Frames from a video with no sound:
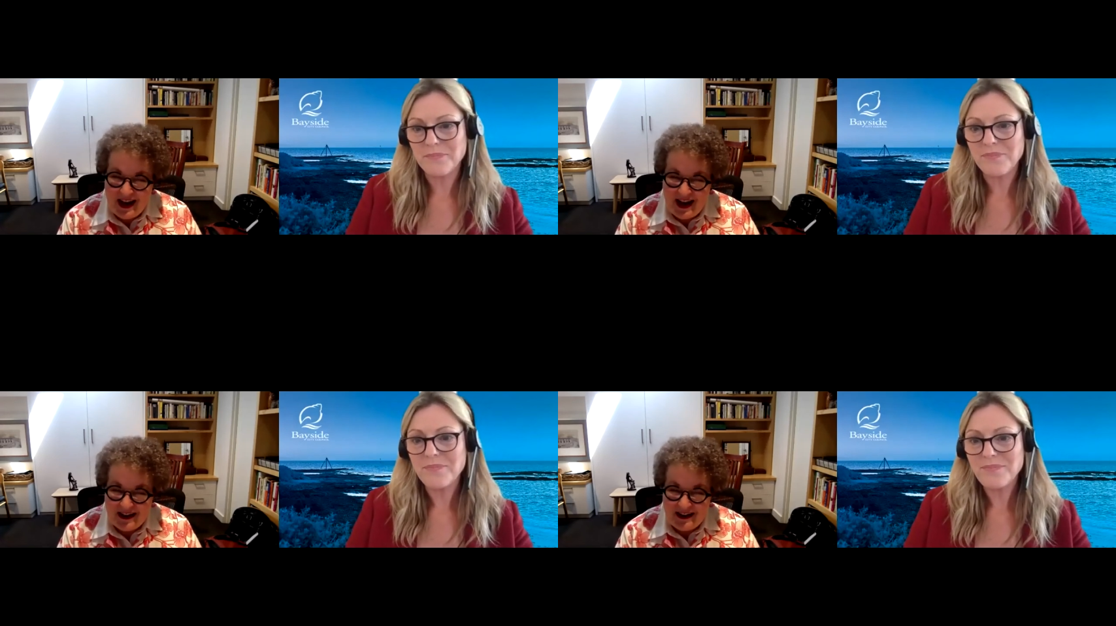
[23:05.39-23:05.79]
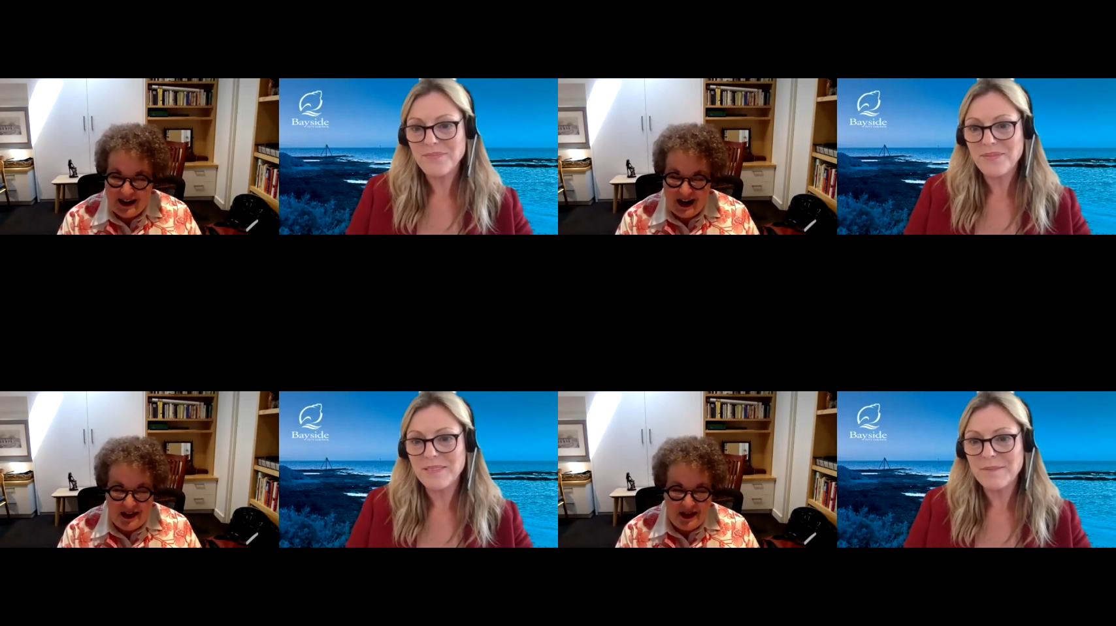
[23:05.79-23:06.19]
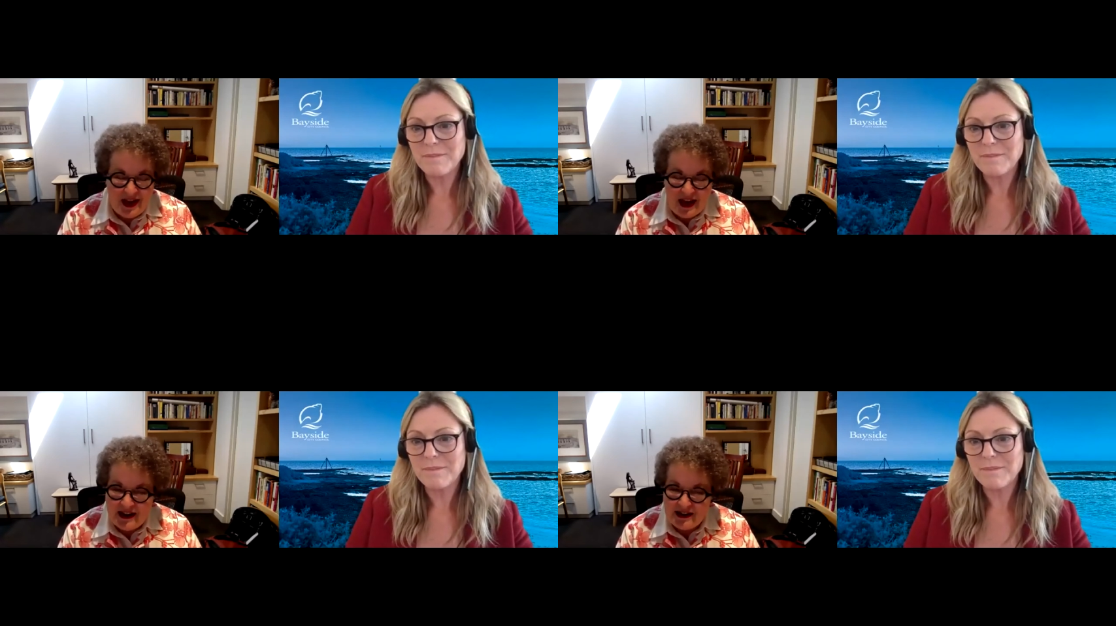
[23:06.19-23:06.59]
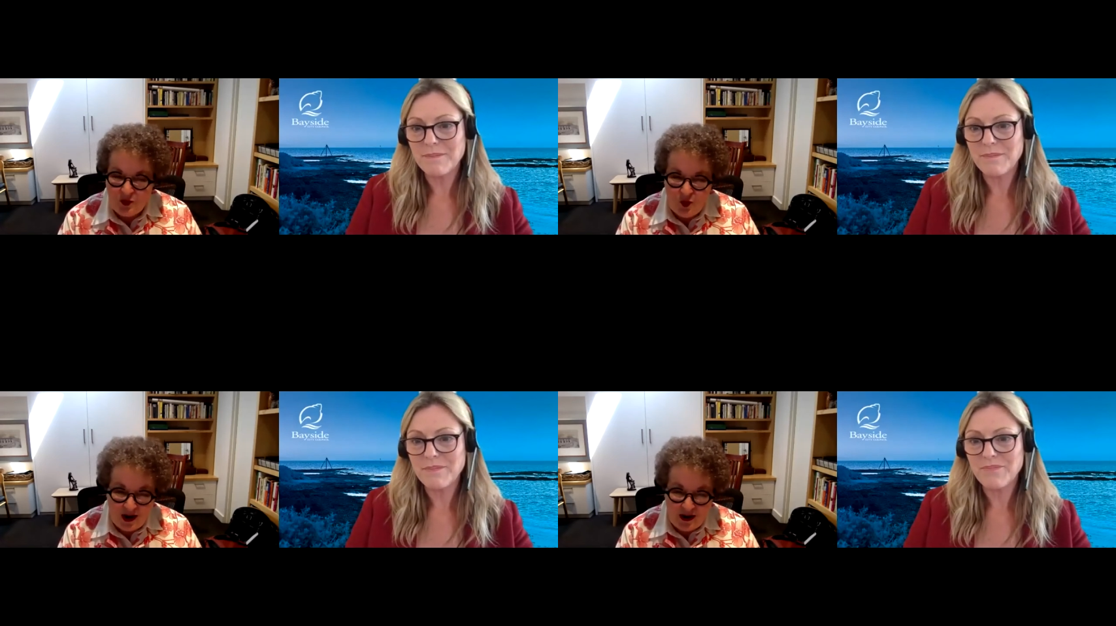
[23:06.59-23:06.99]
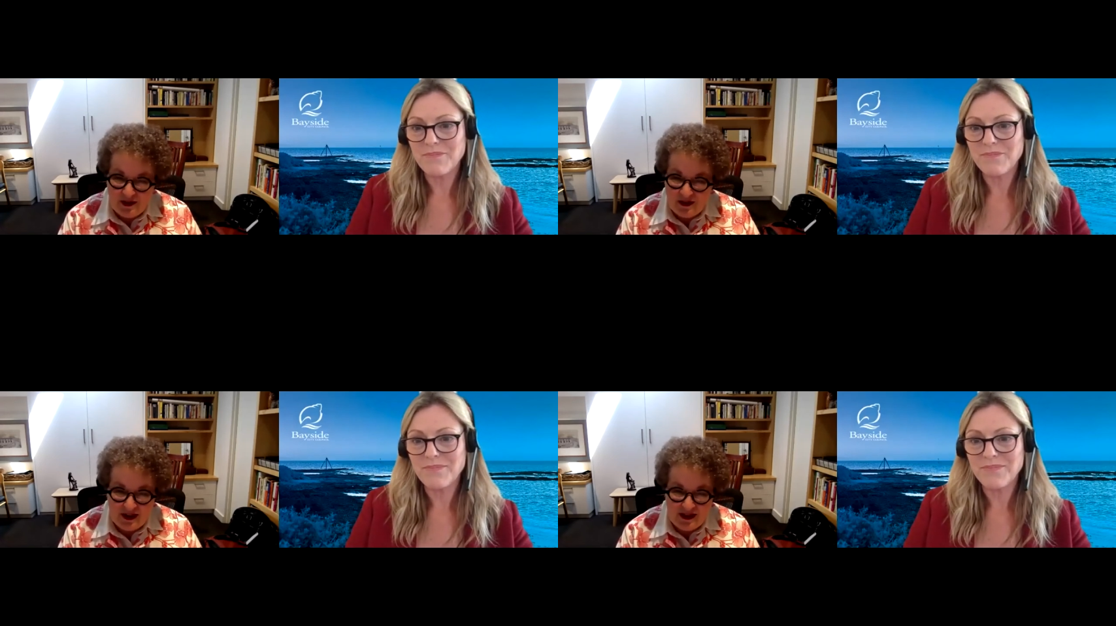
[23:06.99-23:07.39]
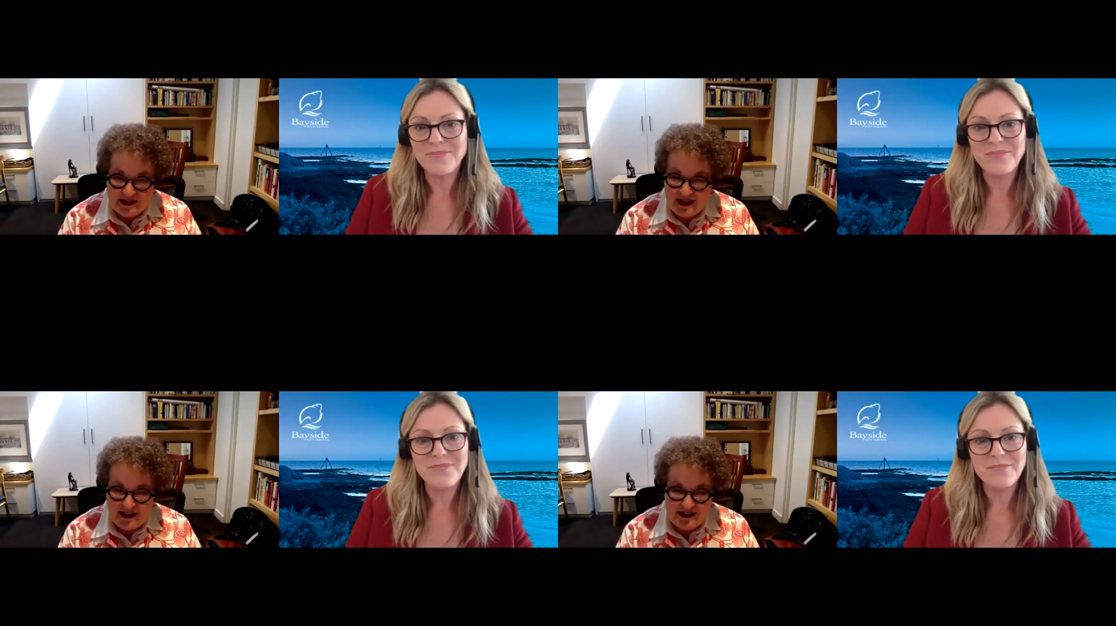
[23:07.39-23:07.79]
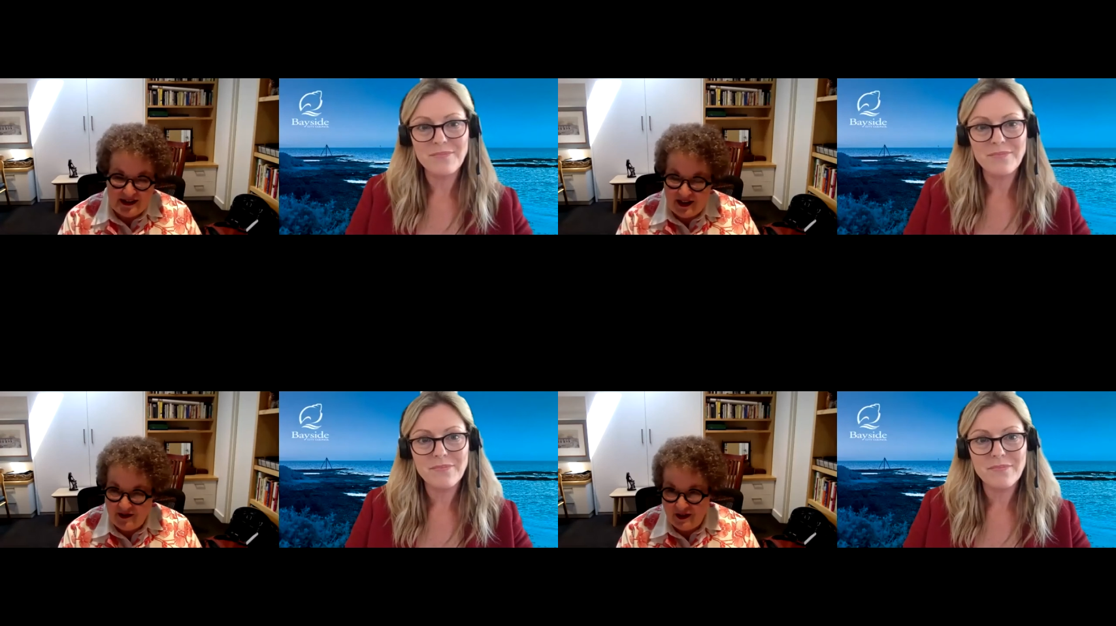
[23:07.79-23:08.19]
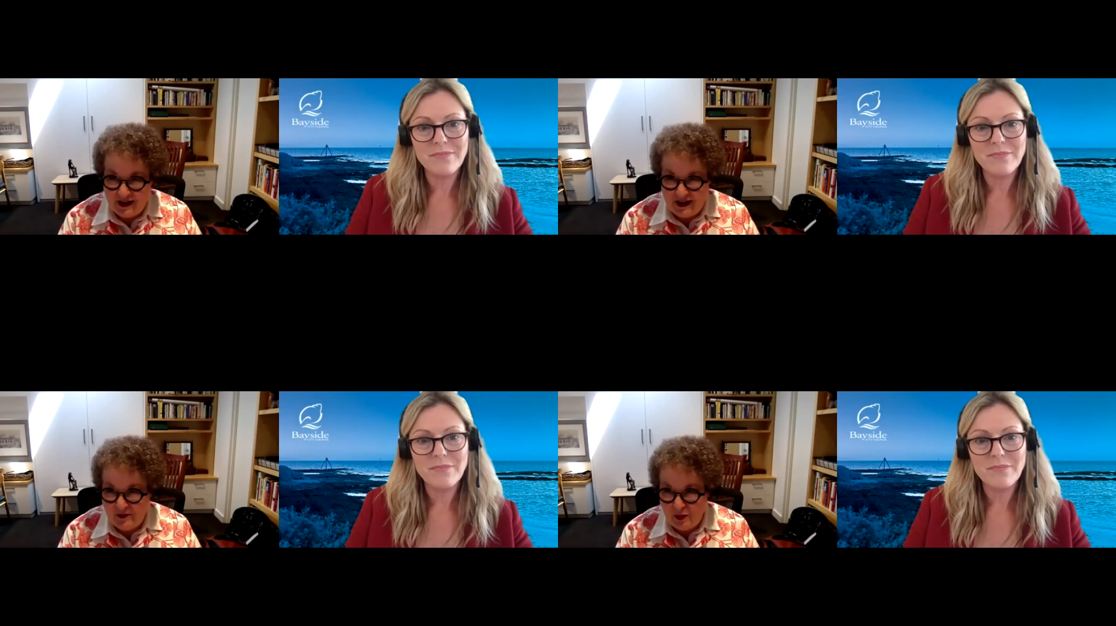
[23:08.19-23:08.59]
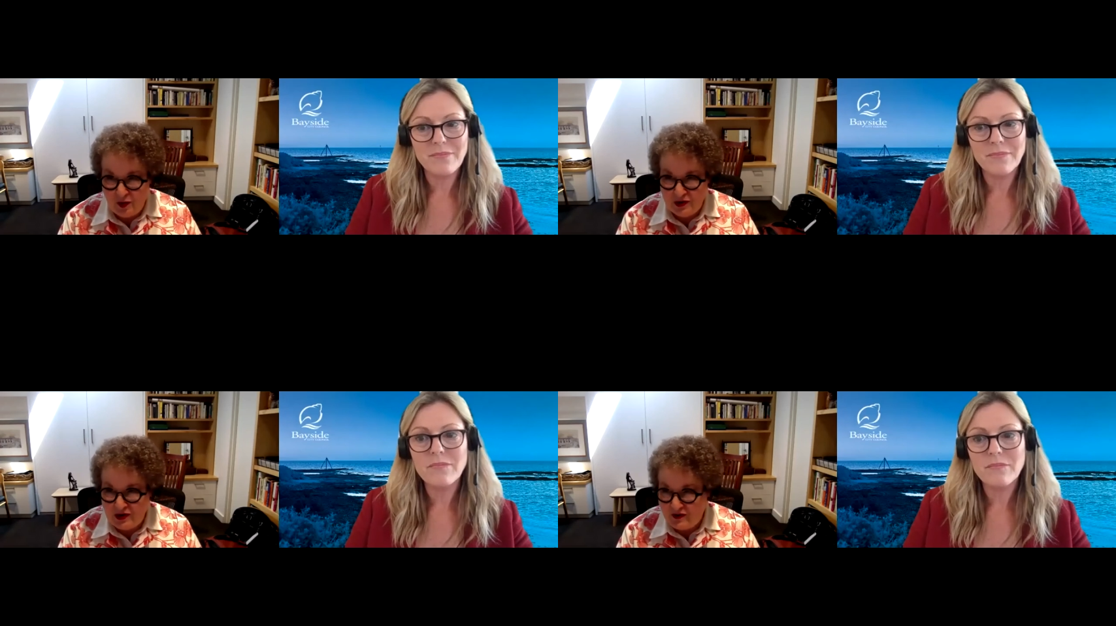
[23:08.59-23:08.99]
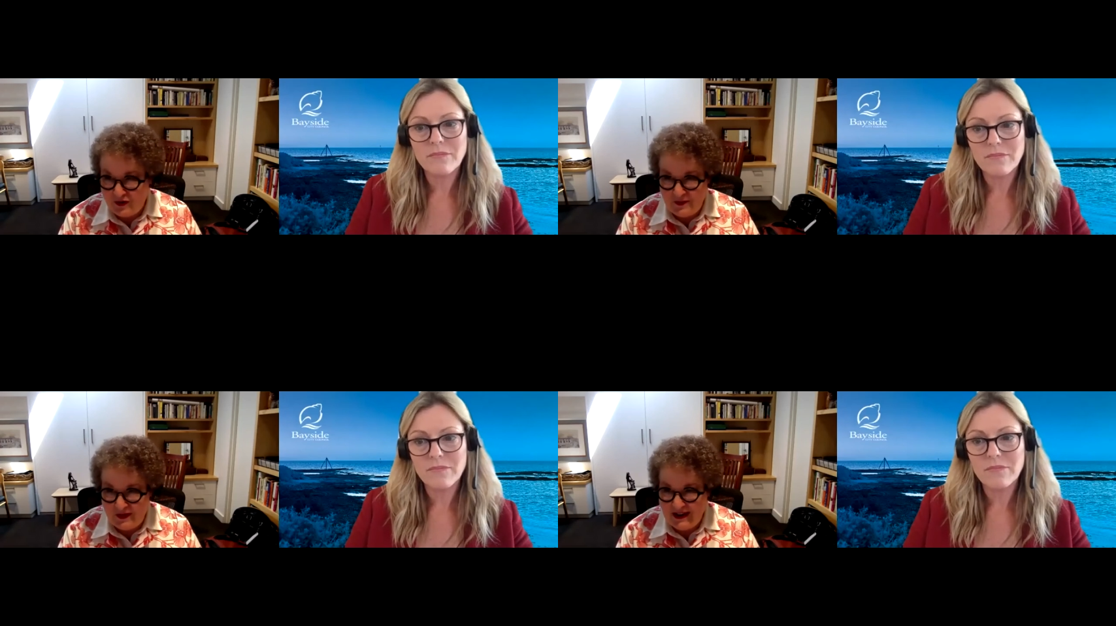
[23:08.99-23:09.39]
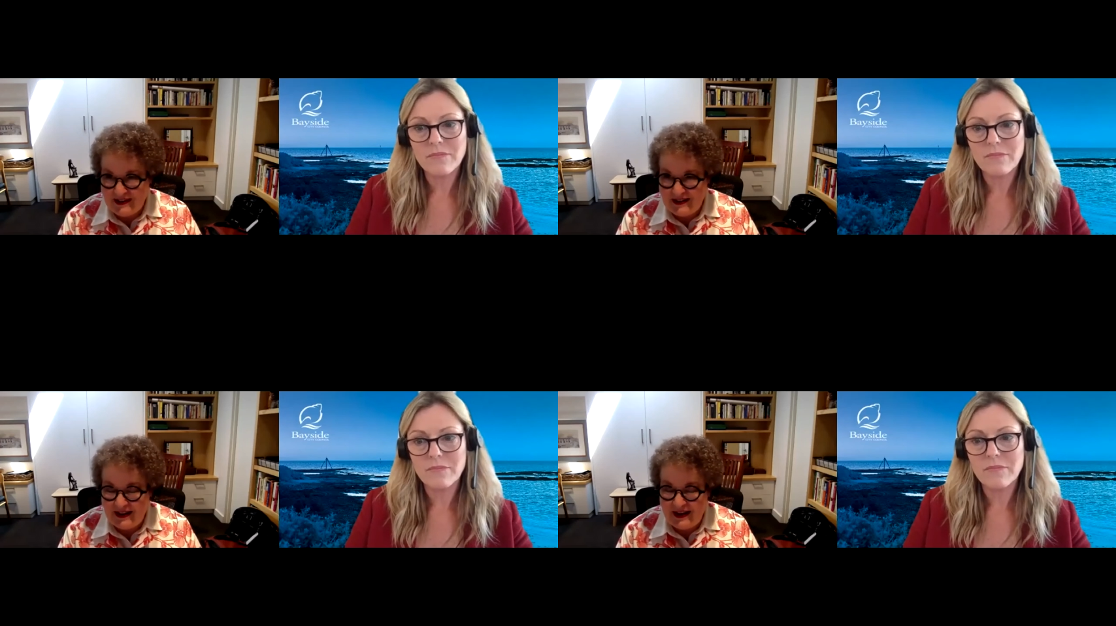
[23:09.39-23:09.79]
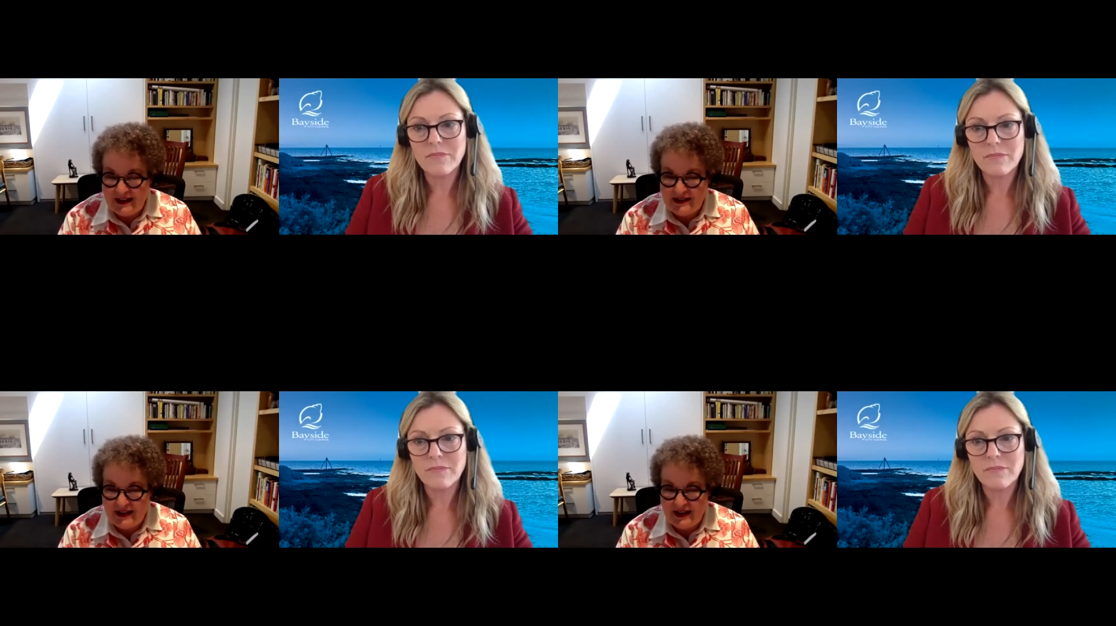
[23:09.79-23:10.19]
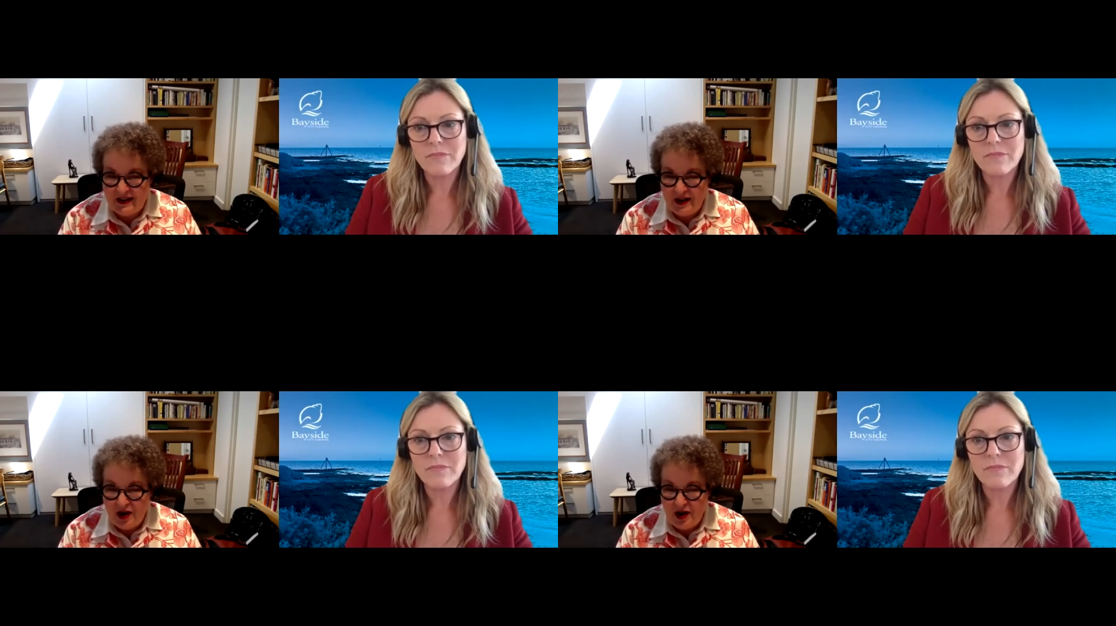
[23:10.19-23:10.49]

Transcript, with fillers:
Speaker 1: And that is one of the things that has definitely emerged from this is that